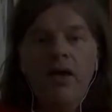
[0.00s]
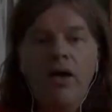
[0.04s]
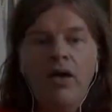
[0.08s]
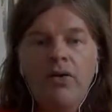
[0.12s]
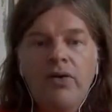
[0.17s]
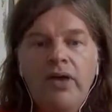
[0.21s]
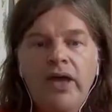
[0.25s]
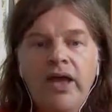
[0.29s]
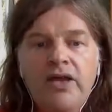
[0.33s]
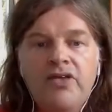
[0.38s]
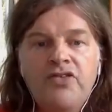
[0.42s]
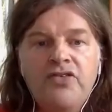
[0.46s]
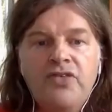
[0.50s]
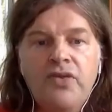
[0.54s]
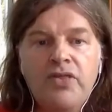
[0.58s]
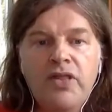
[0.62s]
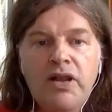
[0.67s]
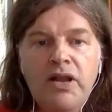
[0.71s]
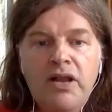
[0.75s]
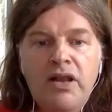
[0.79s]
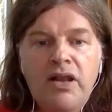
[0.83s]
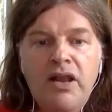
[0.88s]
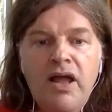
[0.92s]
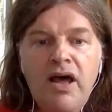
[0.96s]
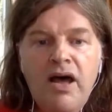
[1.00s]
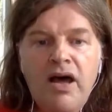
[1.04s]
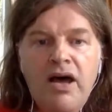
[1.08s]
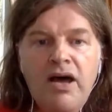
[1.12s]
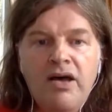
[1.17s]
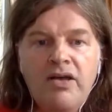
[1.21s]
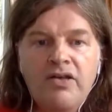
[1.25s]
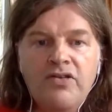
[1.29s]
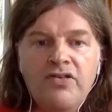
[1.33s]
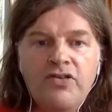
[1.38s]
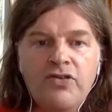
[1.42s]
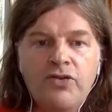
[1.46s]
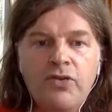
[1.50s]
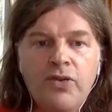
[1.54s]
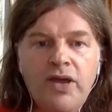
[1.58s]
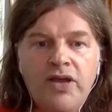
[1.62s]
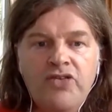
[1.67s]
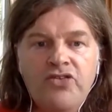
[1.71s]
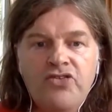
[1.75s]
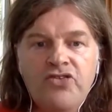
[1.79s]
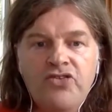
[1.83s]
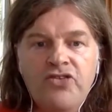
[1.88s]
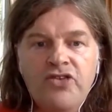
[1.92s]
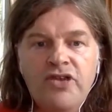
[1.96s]
Okay, so the last
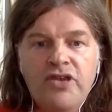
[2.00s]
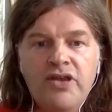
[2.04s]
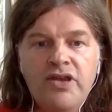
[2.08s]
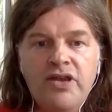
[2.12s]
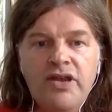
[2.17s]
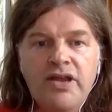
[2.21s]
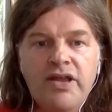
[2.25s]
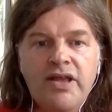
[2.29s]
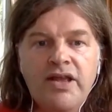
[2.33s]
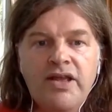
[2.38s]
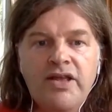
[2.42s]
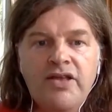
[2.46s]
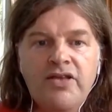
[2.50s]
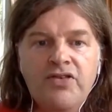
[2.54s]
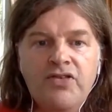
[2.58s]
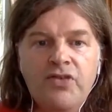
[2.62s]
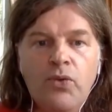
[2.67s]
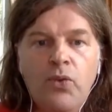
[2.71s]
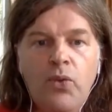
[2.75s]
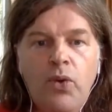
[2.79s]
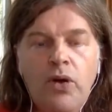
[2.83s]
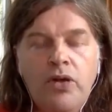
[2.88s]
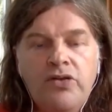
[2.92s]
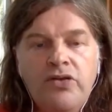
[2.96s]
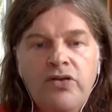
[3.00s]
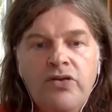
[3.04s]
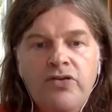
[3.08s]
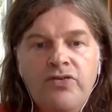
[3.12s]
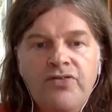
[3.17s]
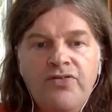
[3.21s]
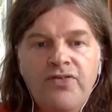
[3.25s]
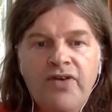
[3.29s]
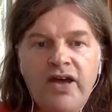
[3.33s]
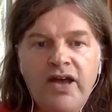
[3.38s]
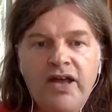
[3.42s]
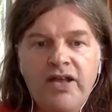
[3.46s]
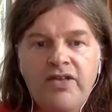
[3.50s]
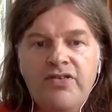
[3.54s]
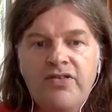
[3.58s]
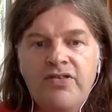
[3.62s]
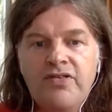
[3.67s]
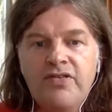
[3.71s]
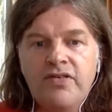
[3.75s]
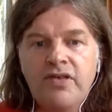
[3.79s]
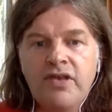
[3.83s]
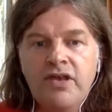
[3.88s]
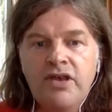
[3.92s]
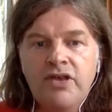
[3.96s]
question is, what
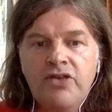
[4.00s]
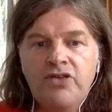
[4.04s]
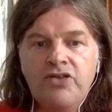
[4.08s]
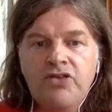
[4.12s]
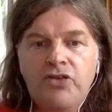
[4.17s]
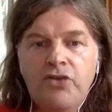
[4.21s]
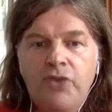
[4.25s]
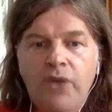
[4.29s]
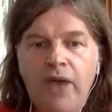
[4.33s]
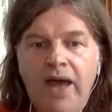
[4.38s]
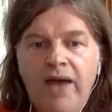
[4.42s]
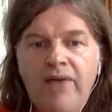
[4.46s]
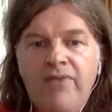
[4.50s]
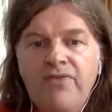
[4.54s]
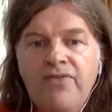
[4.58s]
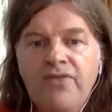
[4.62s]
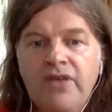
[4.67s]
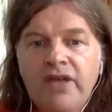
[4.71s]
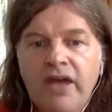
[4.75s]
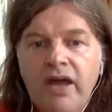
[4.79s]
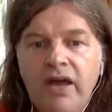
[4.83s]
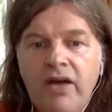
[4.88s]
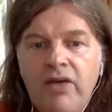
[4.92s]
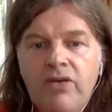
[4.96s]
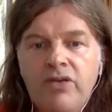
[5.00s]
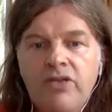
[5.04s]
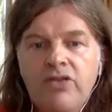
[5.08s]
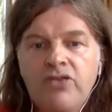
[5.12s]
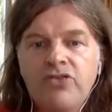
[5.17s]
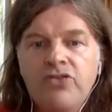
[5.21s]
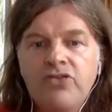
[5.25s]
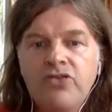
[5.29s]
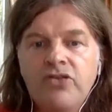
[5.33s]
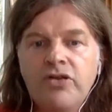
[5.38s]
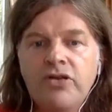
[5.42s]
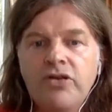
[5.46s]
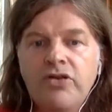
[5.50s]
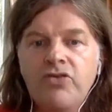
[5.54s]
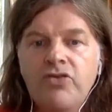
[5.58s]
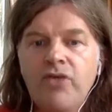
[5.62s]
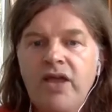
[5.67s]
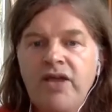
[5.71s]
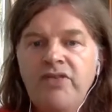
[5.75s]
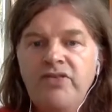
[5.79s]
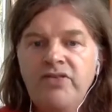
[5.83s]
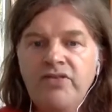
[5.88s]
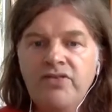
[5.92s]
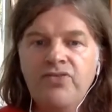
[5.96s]
advice do you have for current
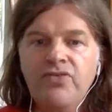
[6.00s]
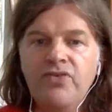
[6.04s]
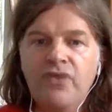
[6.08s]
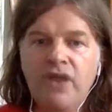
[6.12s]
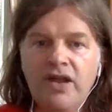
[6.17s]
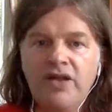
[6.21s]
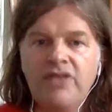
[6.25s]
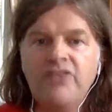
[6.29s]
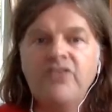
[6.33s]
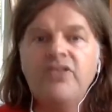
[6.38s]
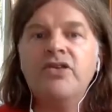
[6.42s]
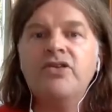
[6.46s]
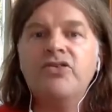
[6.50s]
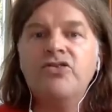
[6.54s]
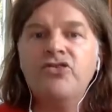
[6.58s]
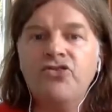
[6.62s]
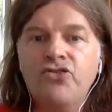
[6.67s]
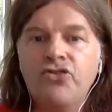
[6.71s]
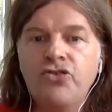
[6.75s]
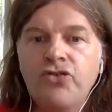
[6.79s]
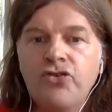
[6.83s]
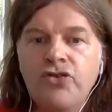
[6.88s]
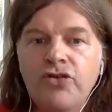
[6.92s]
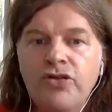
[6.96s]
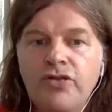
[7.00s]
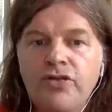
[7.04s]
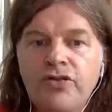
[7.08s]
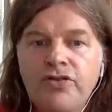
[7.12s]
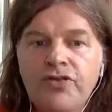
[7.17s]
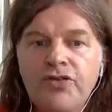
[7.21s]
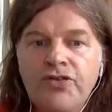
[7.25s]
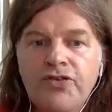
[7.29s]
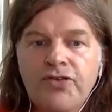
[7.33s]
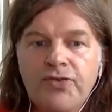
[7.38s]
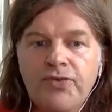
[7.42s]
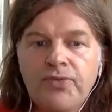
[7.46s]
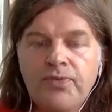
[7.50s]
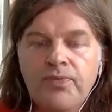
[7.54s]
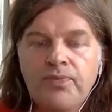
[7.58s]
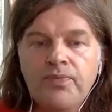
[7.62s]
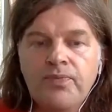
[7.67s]
creative writing students?